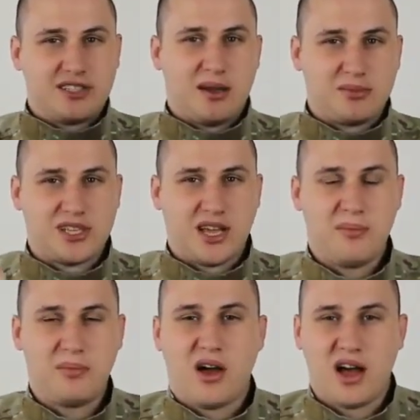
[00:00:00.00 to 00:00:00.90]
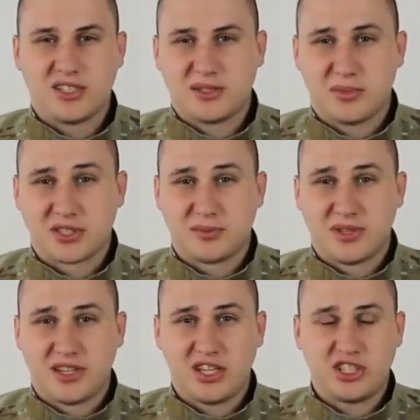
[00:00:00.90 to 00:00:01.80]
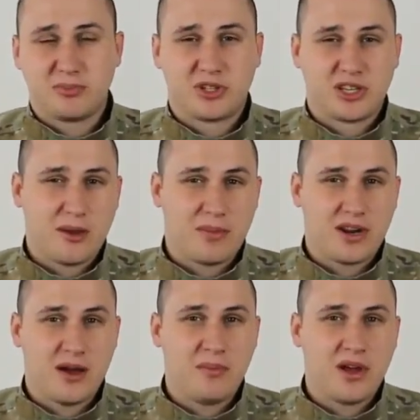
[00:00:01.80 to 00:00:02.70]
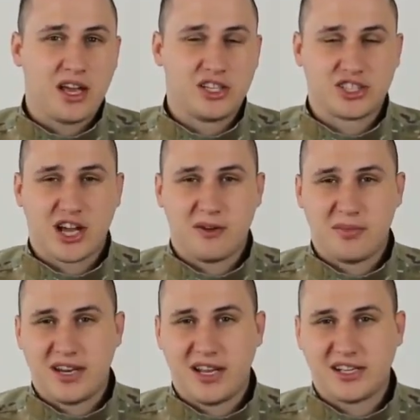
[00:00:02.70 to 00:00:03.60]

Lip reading: thumbs up, awesome explanation, keep it up, and check out my